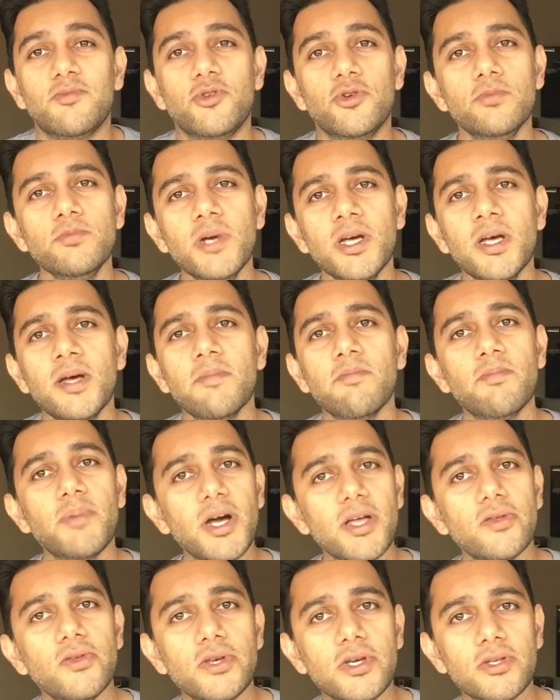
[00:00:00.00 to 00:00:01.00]
room,
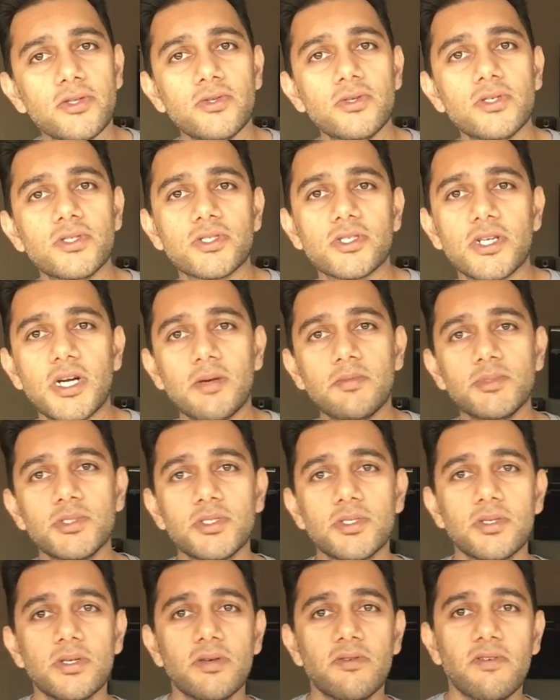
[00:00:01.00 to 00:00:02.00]
but you can do
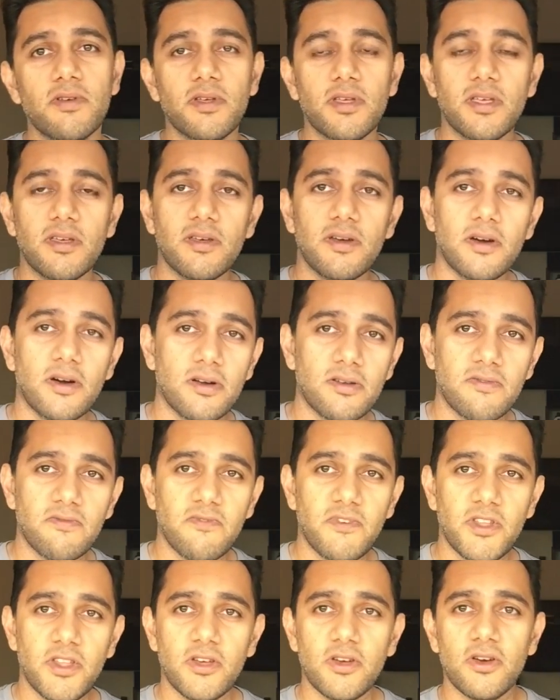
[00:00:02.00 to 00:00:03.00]
scrums on
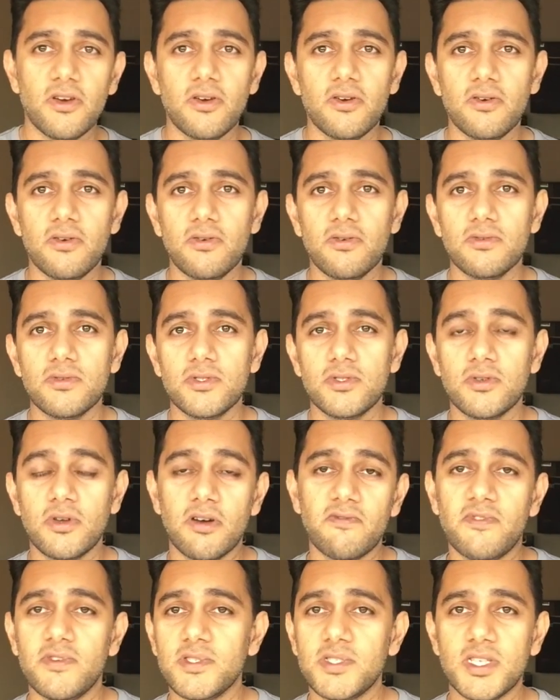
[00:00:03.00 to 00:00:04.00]
video
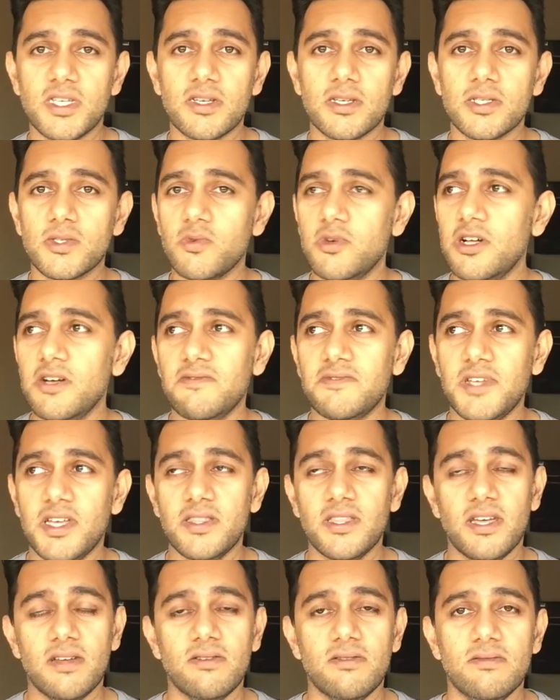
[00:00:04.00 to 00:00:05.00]
conferencing as well. I've
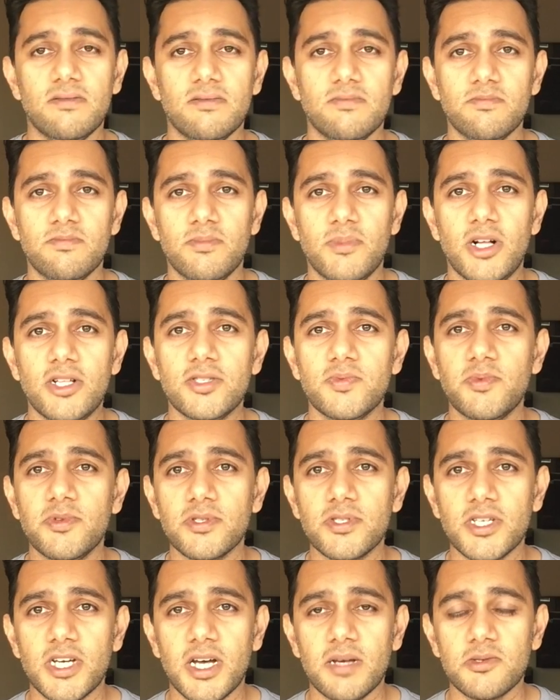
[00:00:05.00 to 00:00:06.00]
done that multiple
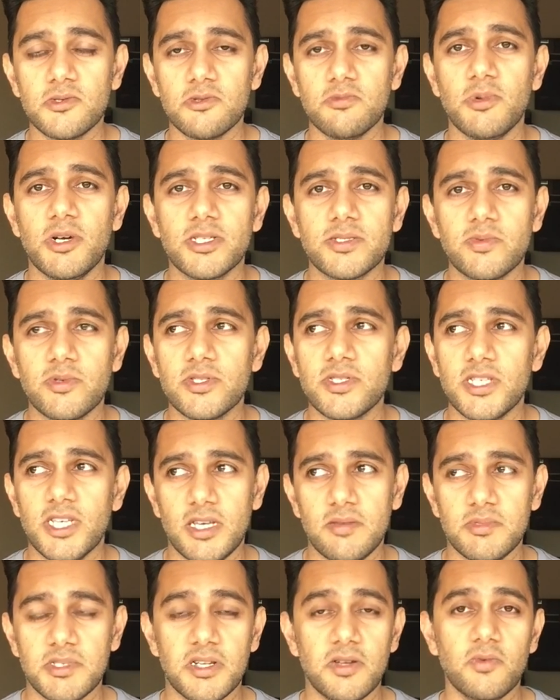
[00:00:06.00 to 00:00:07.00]
times with multiple
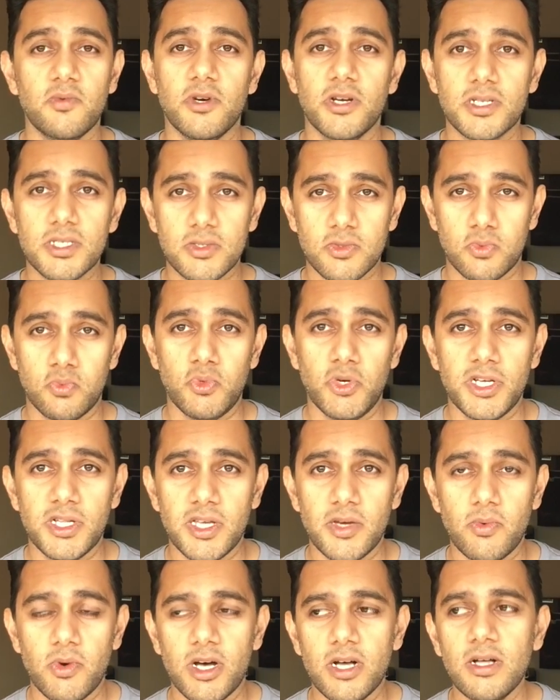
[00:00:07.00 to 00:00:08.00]
teams and it works
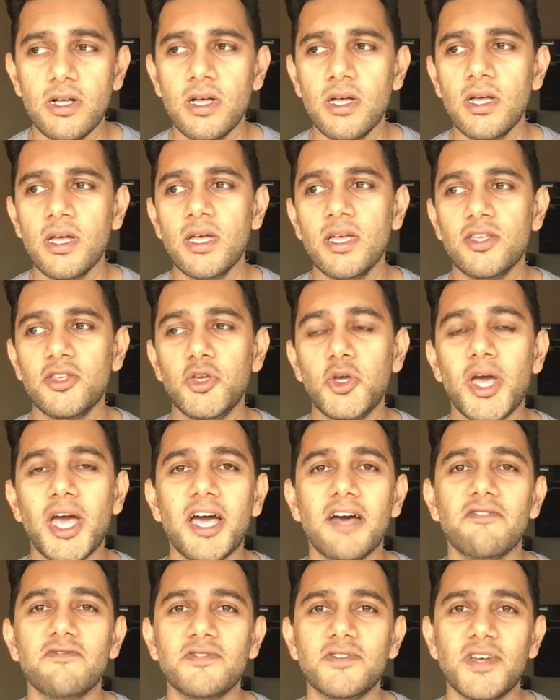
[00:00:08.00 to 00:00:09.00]
really well. You
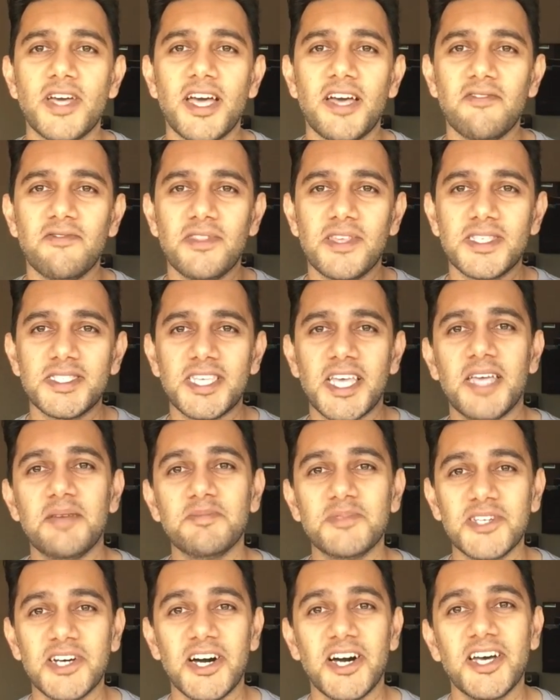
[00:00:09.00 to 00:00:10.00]
have to have the
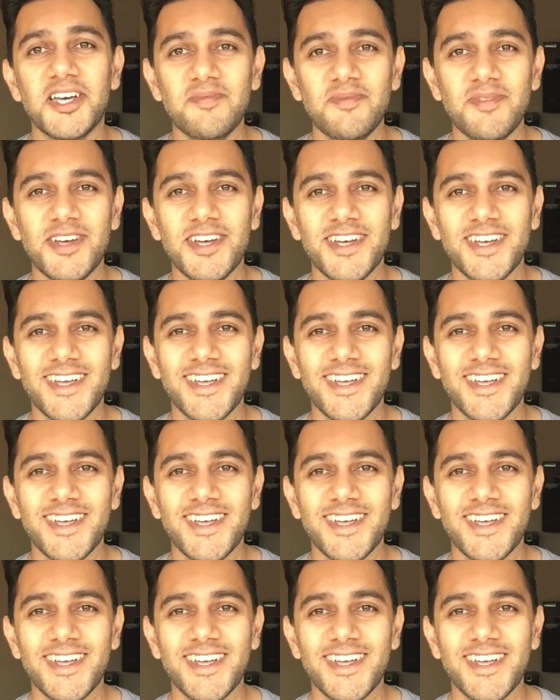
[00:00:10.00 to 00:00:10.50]
same time.